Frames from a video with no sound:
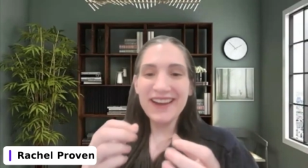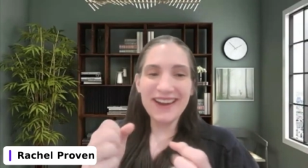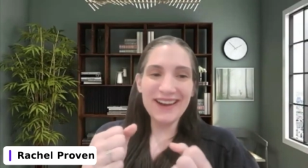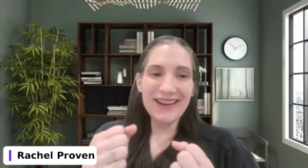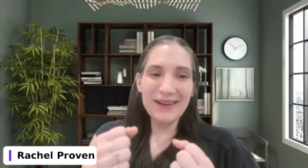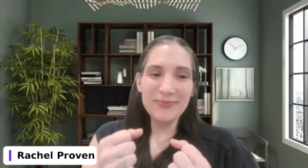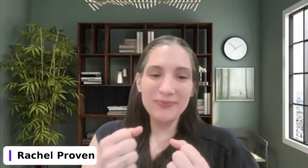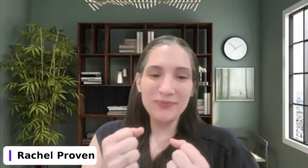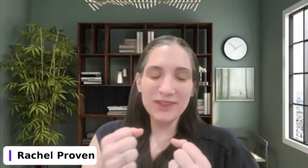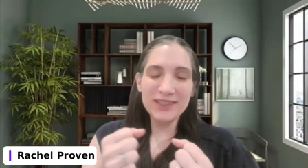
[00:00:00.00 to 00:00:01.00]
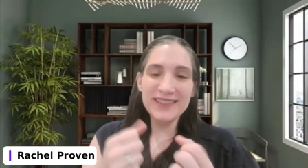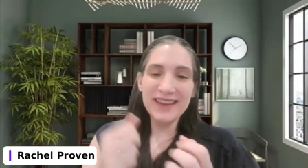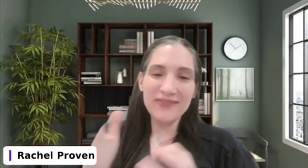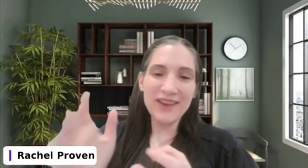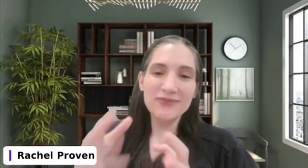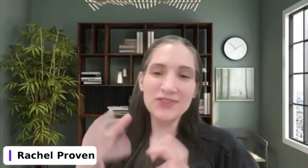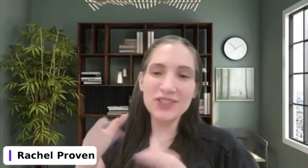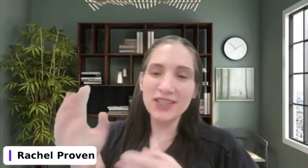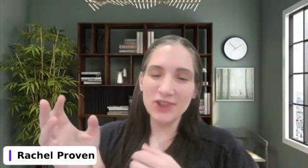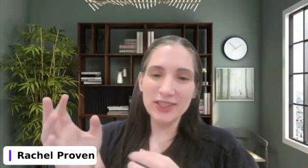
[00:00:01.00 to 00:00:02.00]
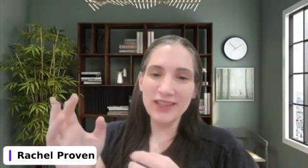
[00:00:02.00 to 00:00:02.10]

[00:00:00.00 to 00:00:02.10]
Because I've delivered it